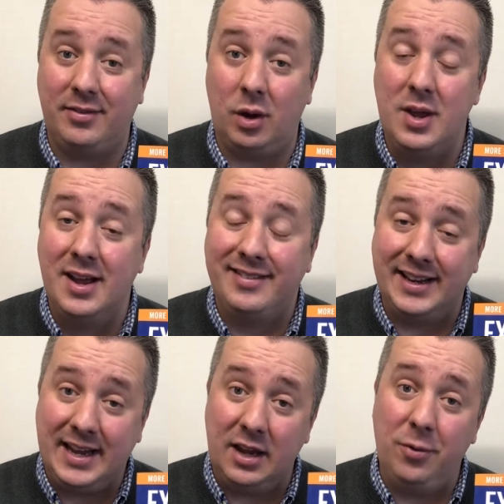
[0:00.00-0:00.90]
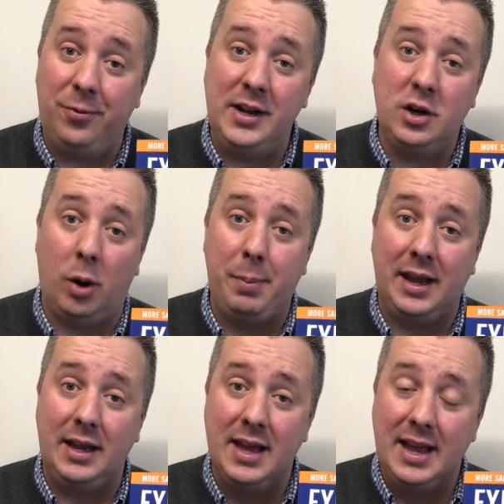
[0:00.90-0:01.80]
So to get your free
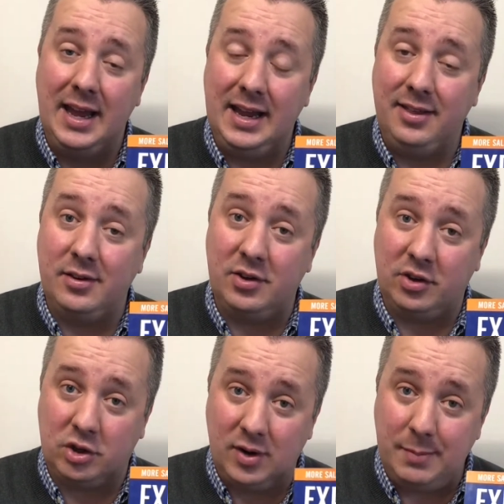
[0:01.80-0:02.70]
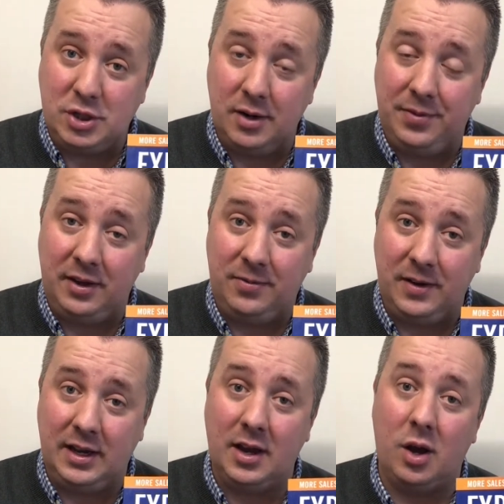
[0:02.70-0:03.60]
copy, in the description of this
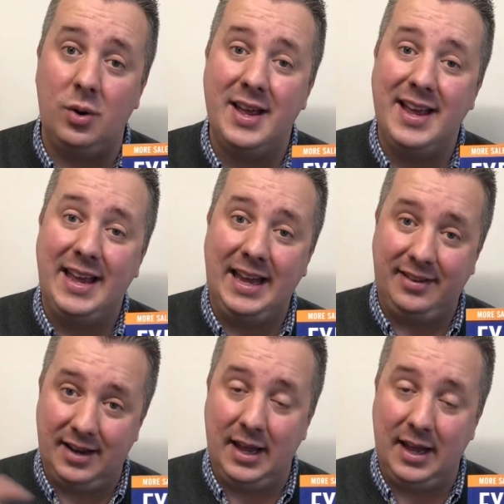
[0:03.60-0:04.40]
video is a